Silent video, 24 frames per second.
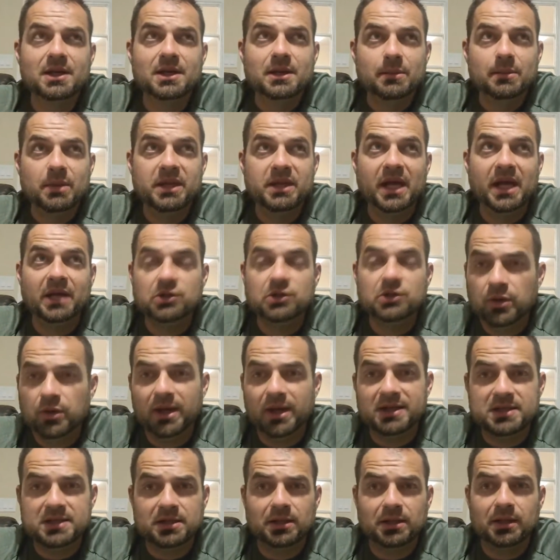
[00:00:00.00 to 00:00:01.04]
But I do
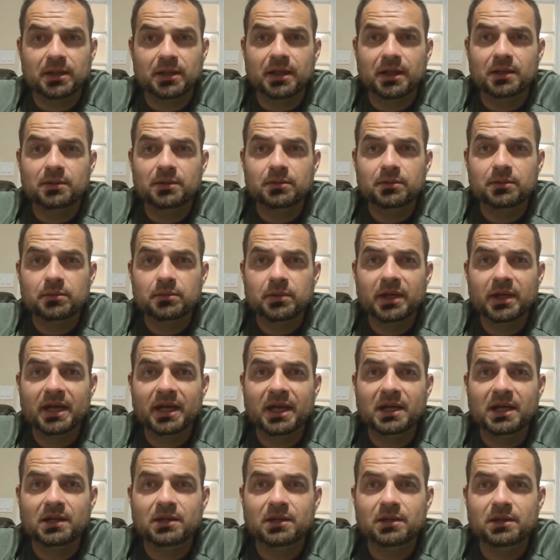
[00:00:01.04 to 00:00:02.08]
escalate,
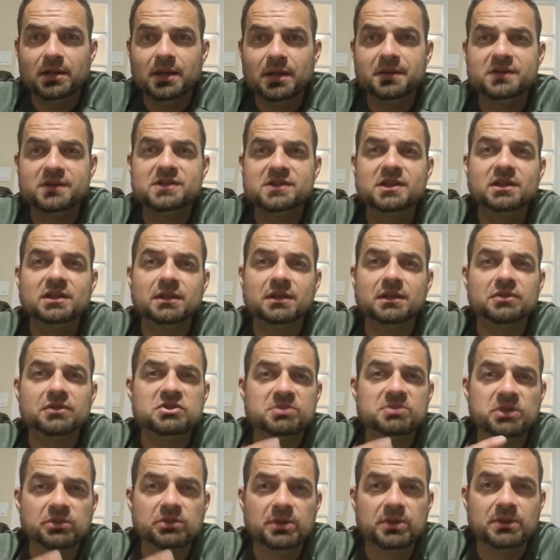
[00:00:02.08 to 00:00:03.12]
right? And this is the difference
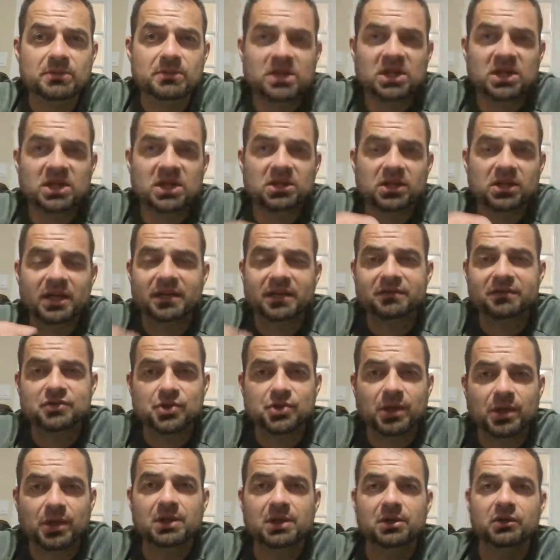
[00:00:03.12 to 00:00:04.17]
between me and a lot of
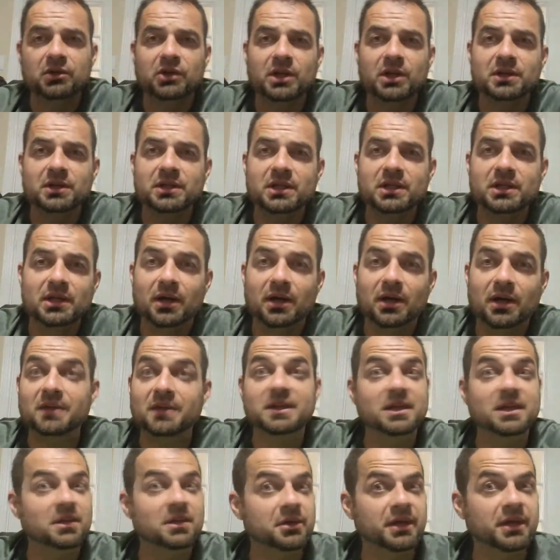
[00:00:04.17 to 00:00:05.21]
trainers on the
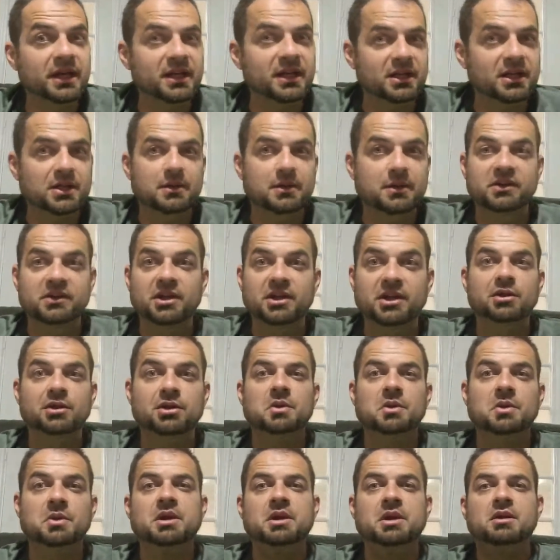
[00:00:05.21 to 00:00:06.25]
internet anyways. I don't know what
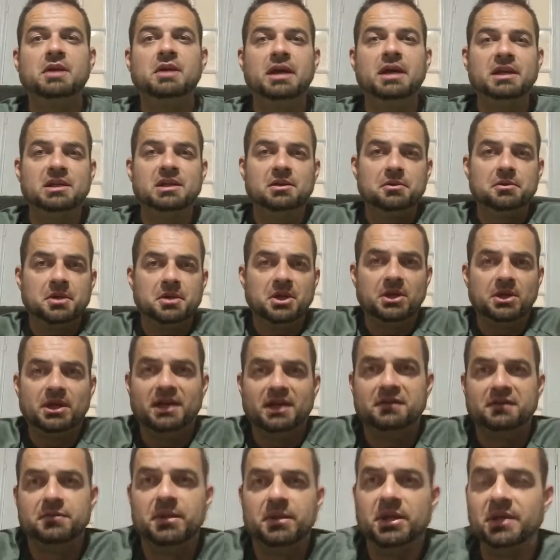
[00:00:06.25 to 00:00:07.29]
they are like in real
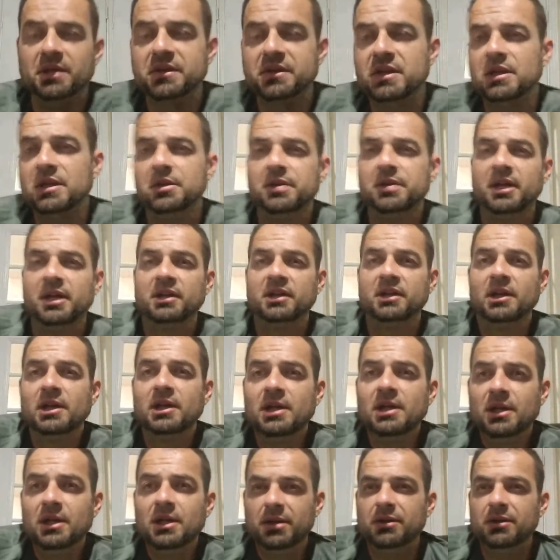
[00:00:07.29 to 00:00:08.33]
life, but on the internet,
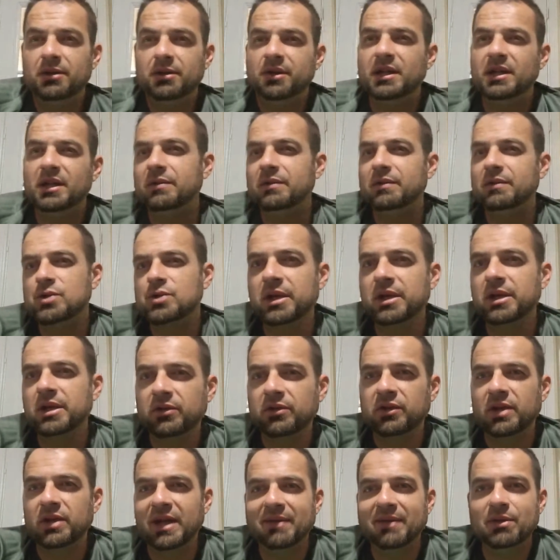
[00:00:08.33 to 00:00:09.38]
there's a lot of trainers,
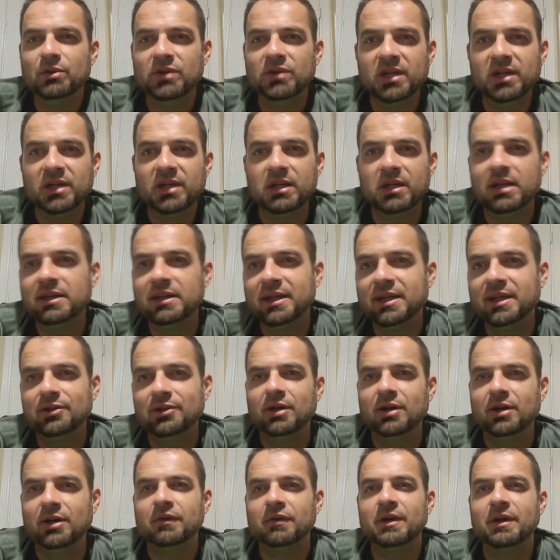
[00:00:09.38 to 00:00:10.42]
they'll have you tickling that
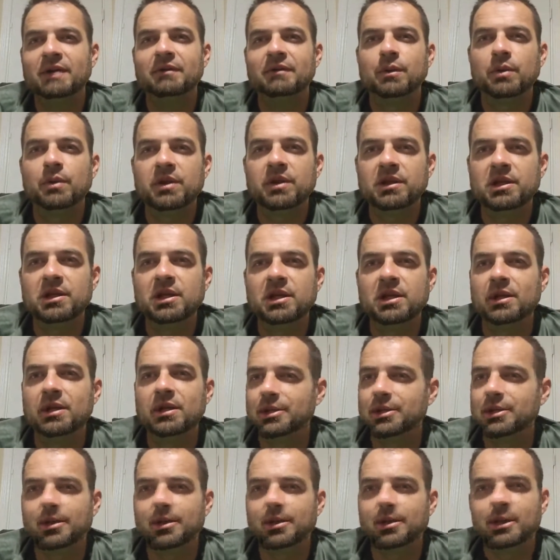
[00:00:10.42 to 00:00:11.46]
dog forever with an
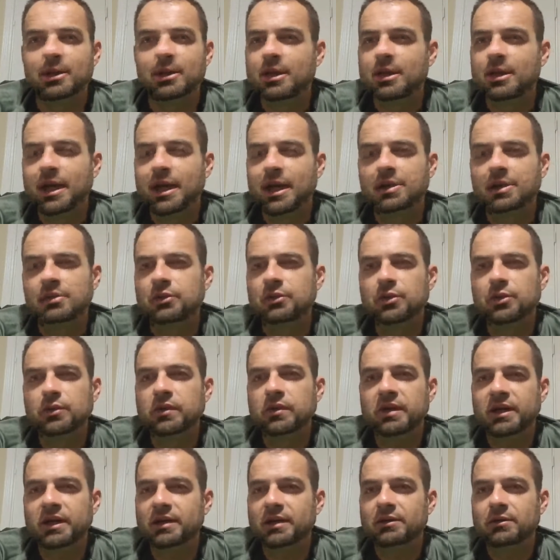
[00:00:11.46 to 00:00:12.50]
e-collar. I
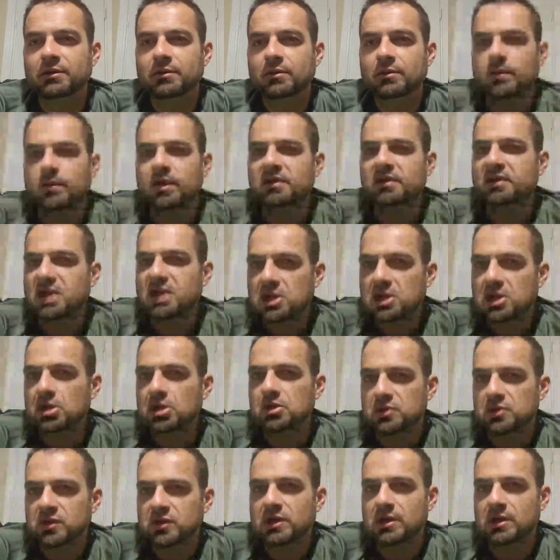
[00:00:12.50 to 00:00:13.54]
don't do that. Once
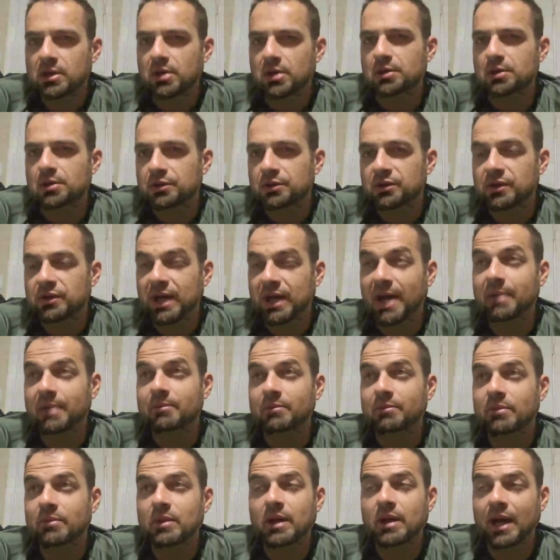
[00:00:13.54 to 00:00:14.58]
he knows, he knows.
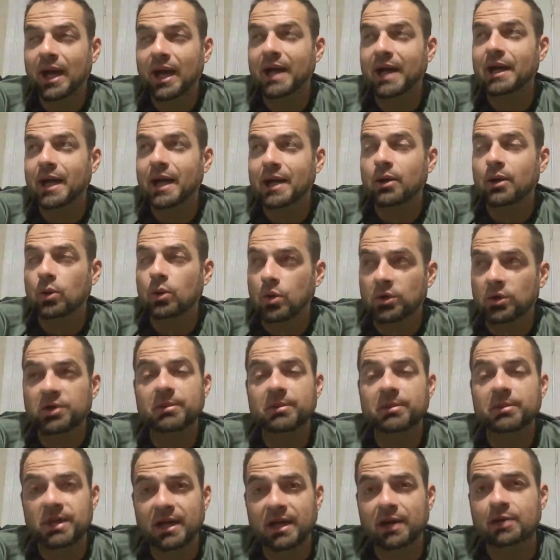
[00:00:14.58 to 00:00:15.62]
I
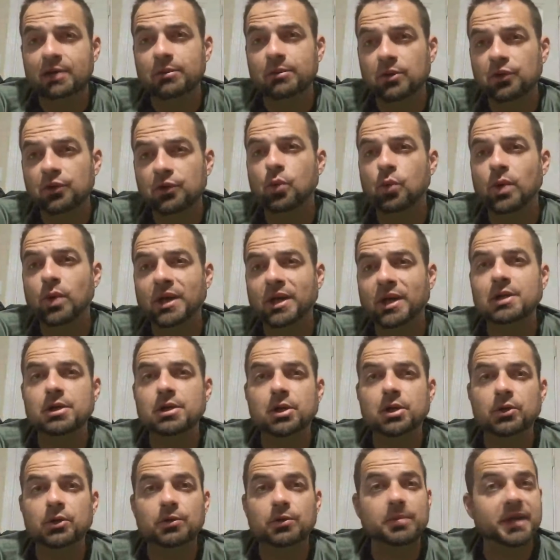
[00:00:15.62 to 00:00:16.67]
hold him accountable to what he
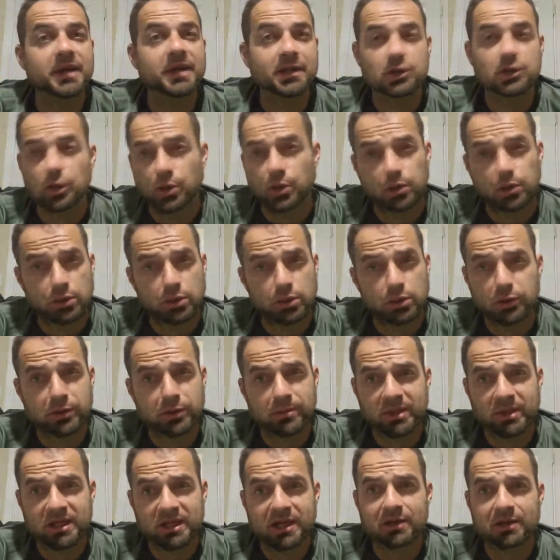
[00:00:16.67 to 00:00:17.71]
knows, but I don't hold them
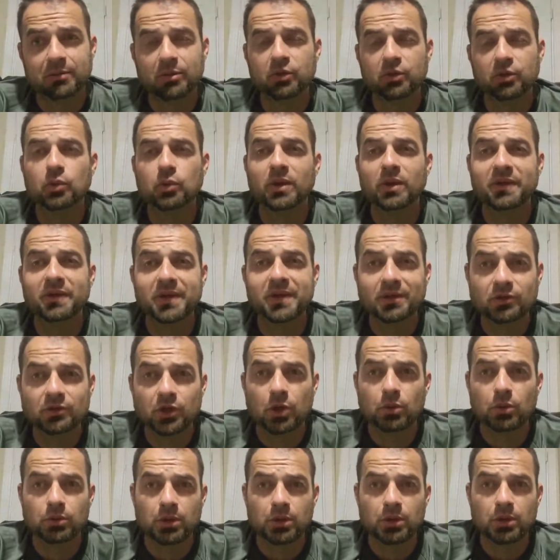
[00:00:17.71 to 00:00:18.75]
accountable to what they
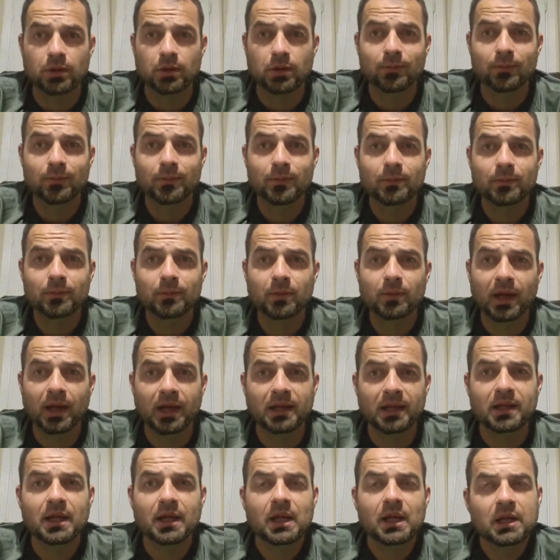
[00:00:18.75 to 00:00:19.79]
don't know,
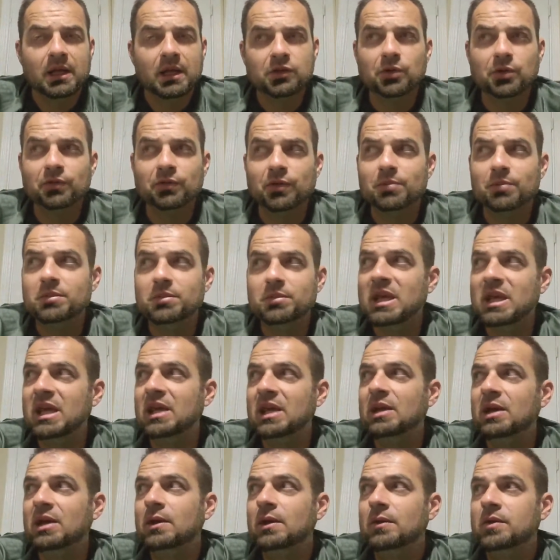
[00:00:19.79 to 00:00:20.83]
right? So for
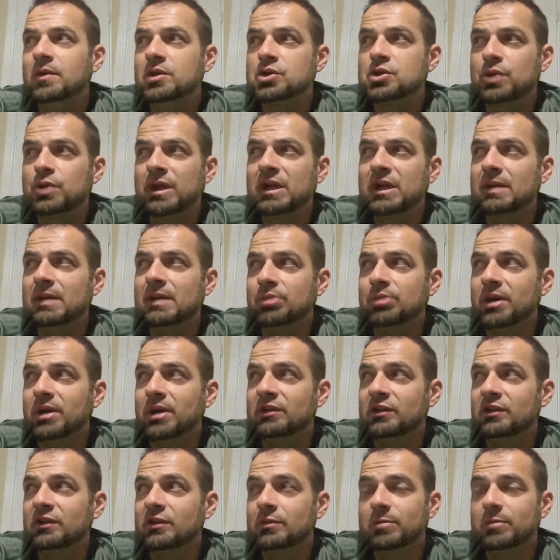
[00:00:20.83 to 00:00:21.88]
me, the training
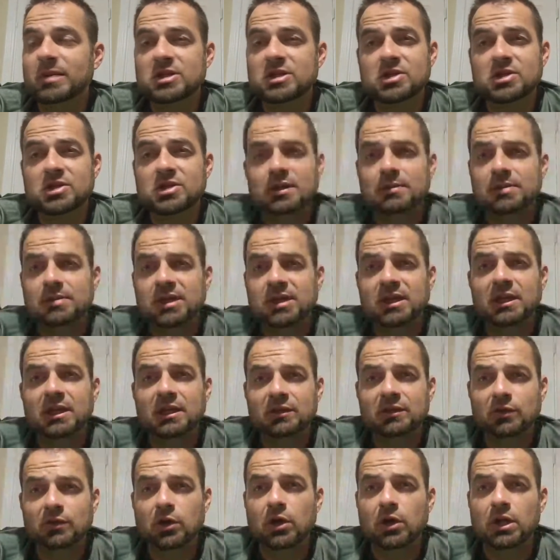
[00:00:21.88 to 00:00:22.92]
process, especially in the beginning, is
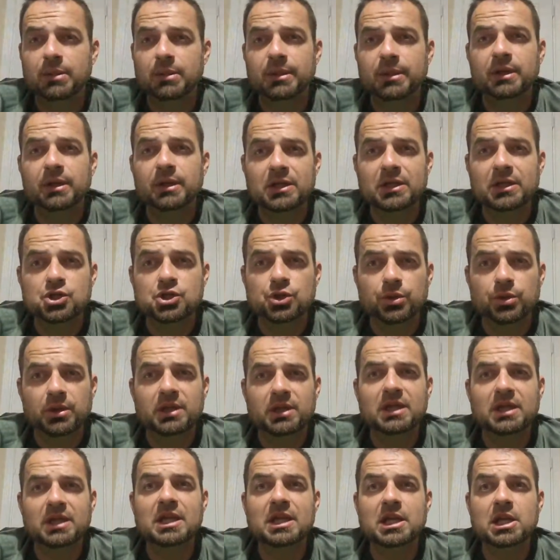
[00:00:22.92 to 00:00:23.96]
all about ensuring
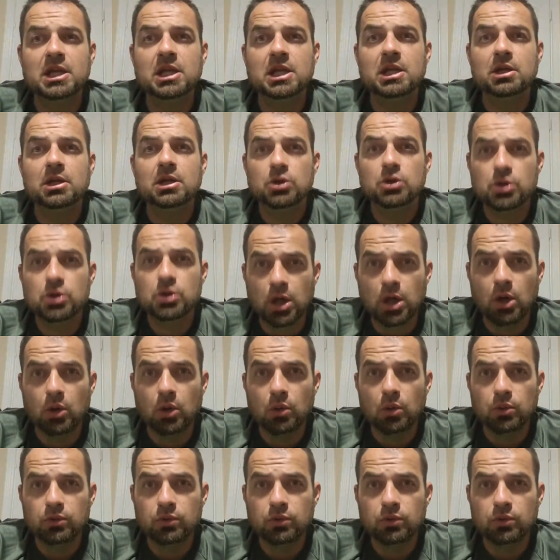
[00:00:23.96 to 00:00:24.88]
he knows.